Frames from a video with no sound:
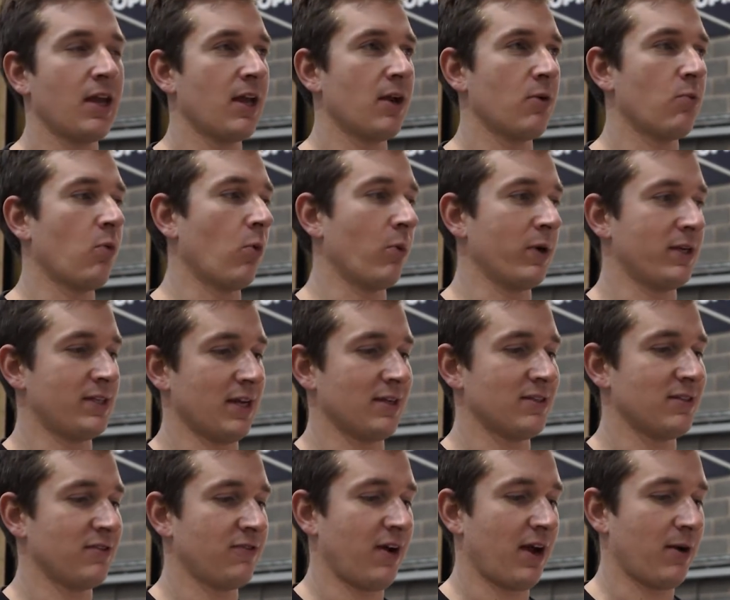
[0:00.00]
What we tend
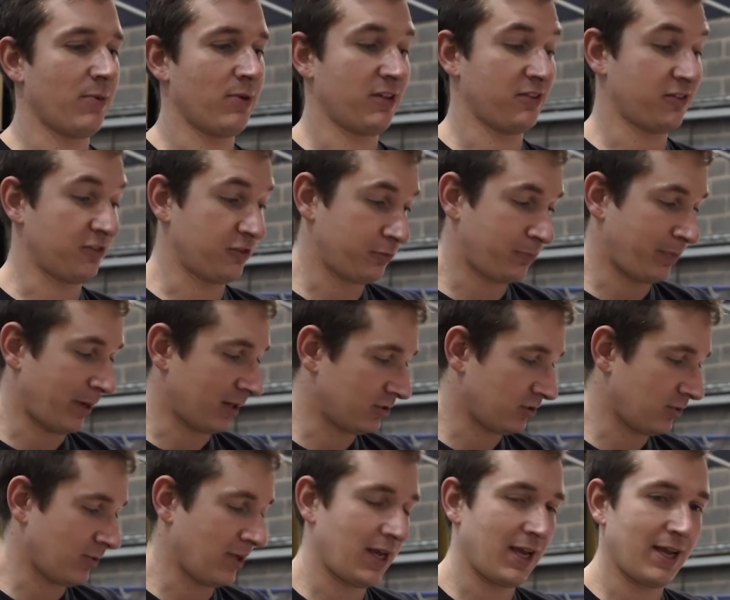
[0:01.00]
to find with this,
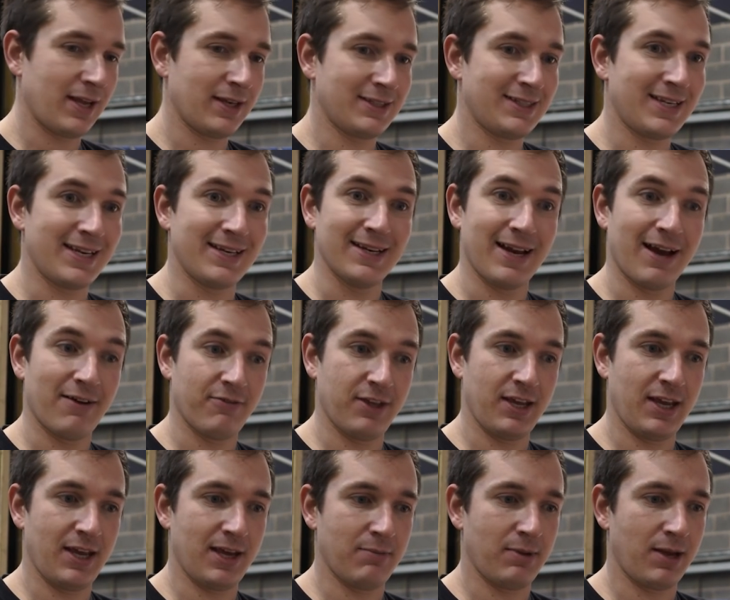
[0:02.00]
especially when it didn't have
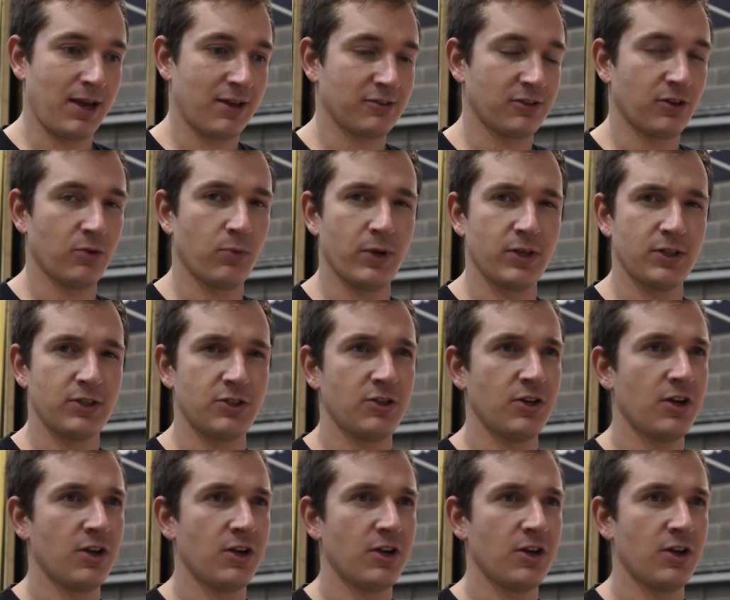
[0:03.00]
the ABS on, which